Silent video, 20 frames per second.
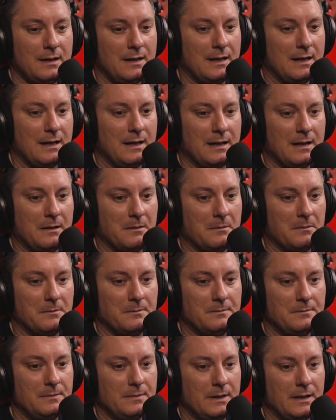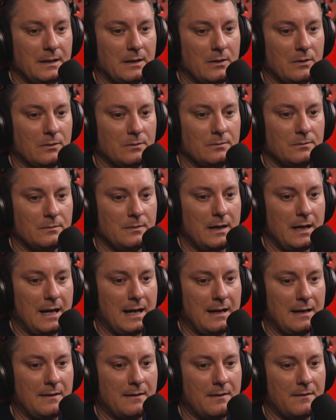You know,
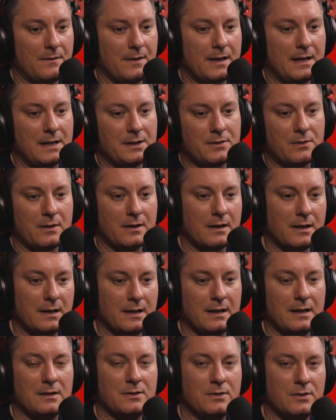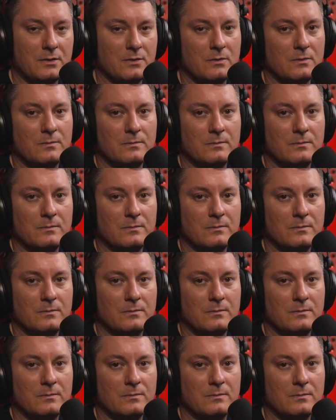and then I started getting into